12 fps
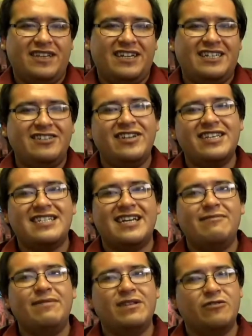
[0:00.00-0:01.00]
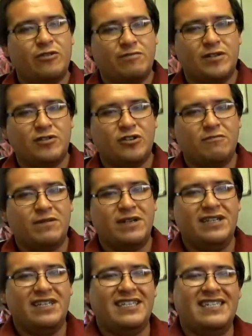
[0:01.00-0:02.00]
and until next time, the Crypto
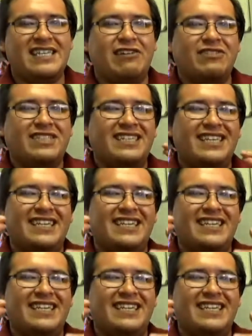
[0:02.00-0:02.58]
Sherpa is out.